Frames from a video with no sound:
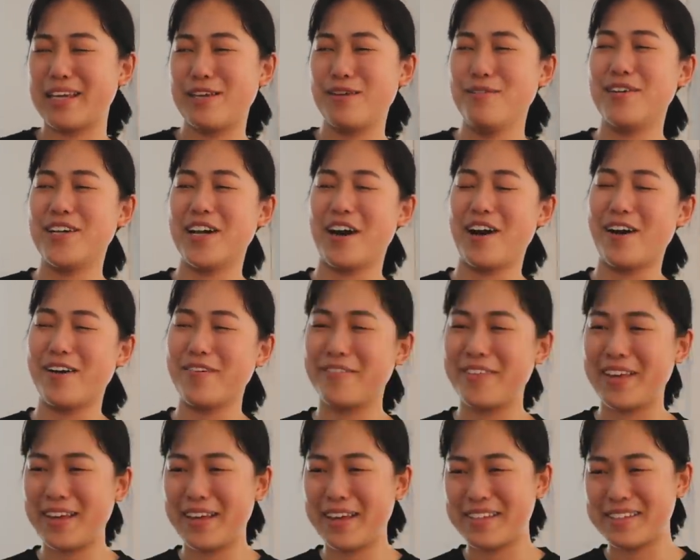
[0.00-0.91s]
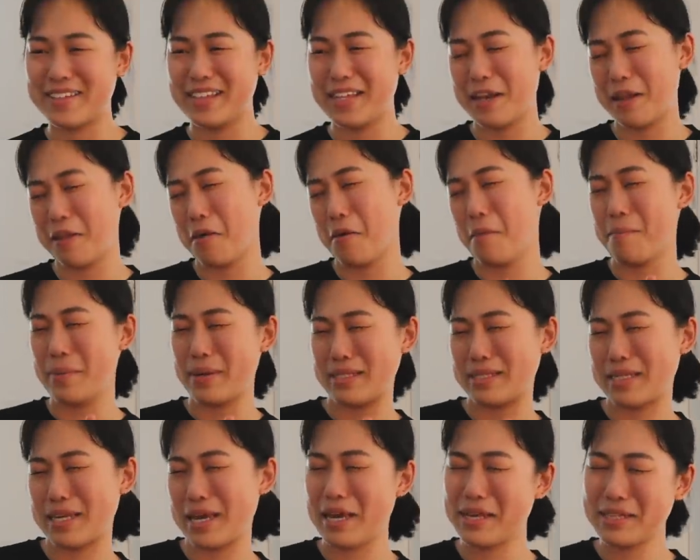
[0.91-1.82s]
cute coffees and little
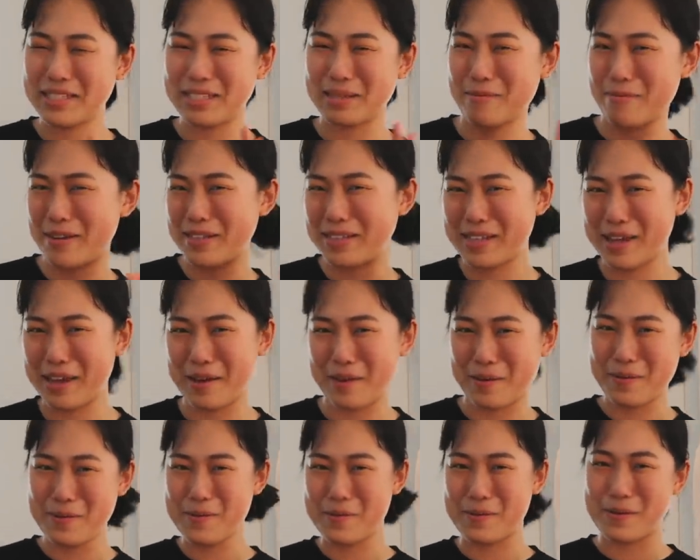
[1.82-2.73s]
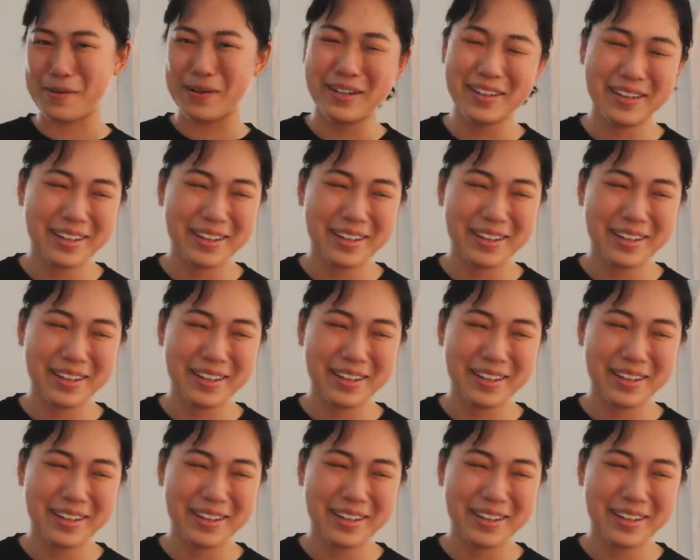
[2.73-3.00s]
biscuits. I'm always like, ooh.